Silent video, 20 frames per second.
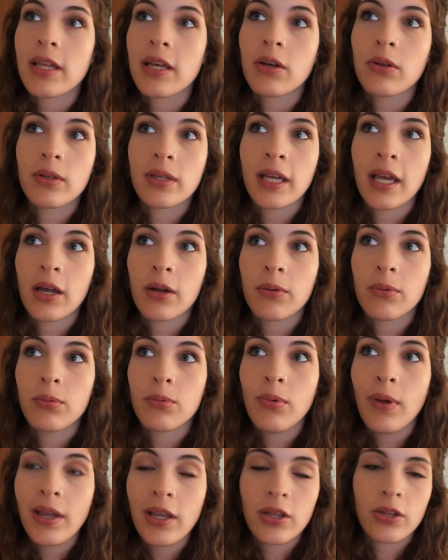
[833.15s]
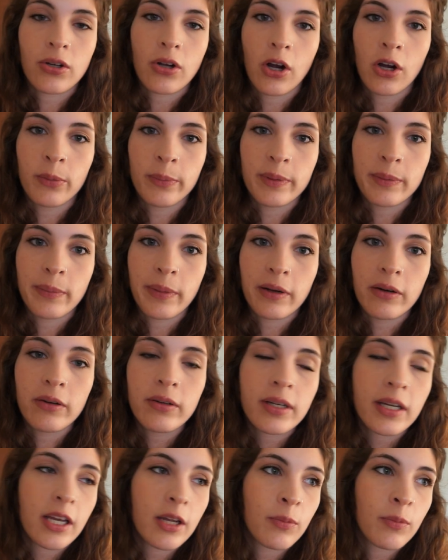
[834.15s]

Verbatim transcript: They only had regular almond milk,